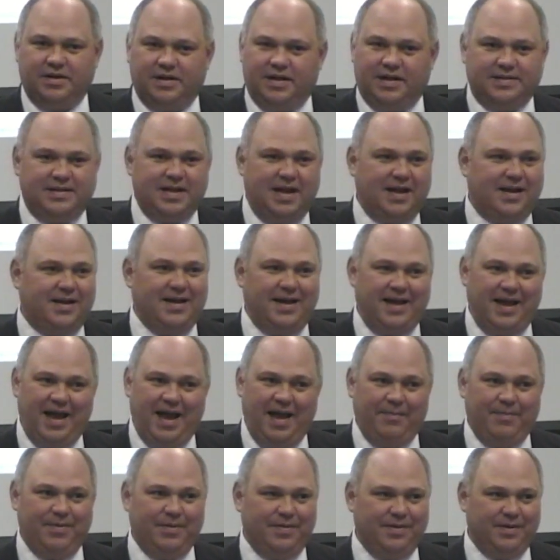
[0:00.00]
It's not going to
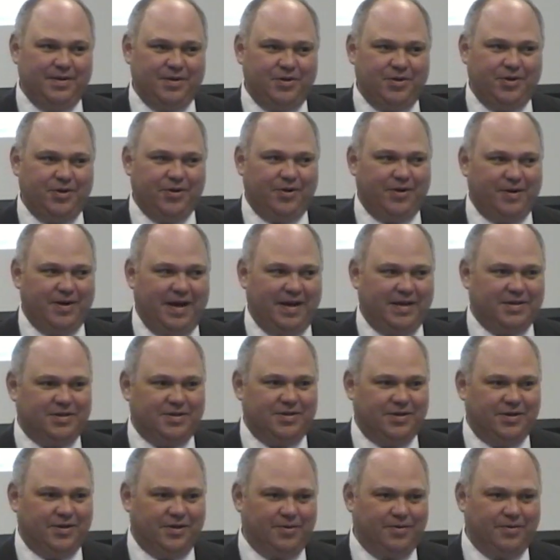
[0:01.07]
happen this year or next
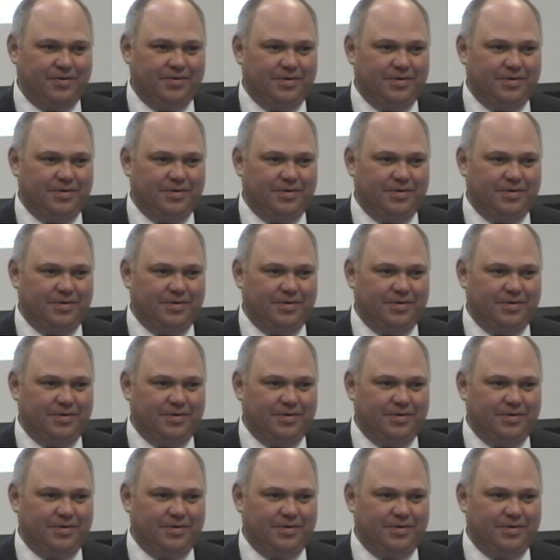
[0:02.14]
year.